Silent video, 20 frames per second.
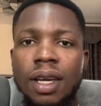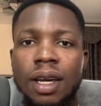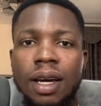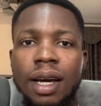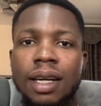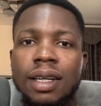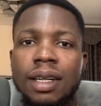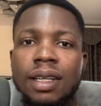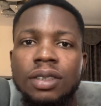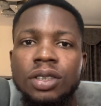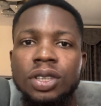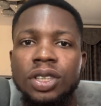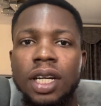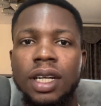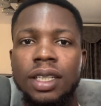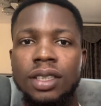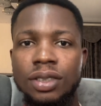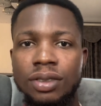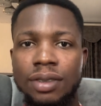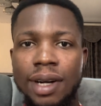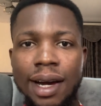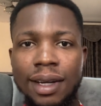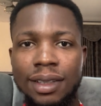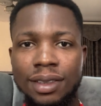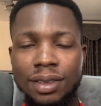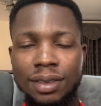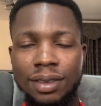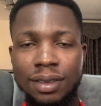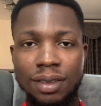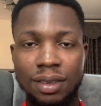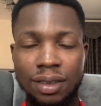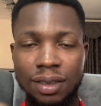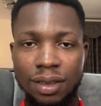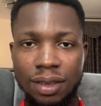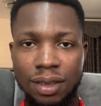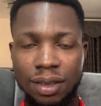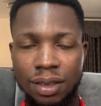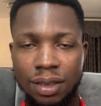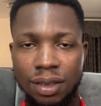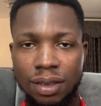I can change rice
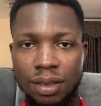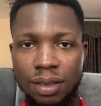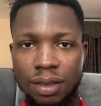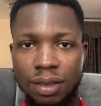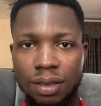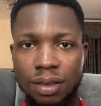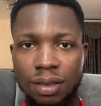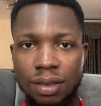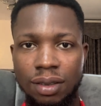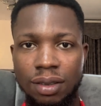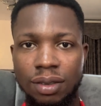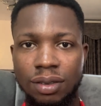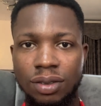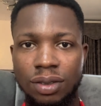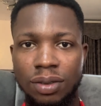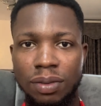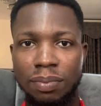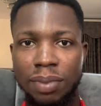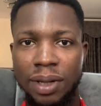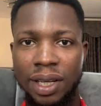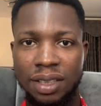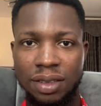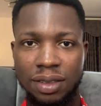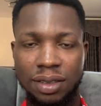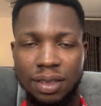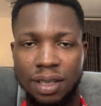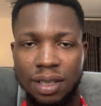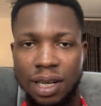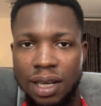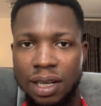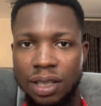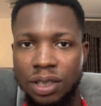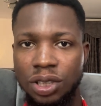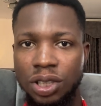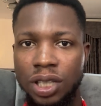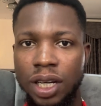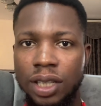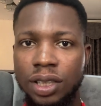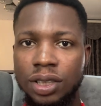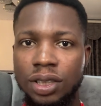to beans, I can
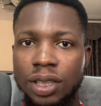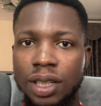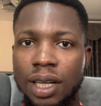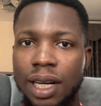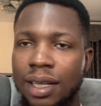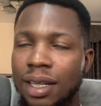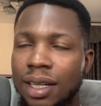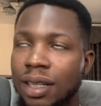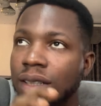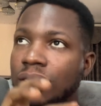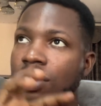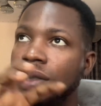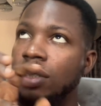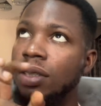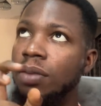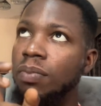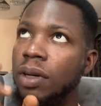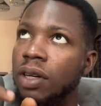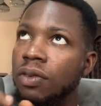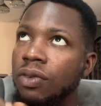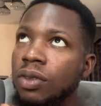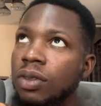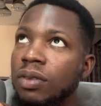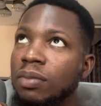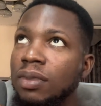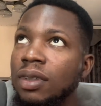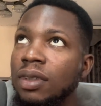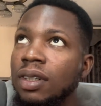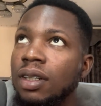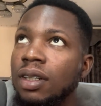create a perfume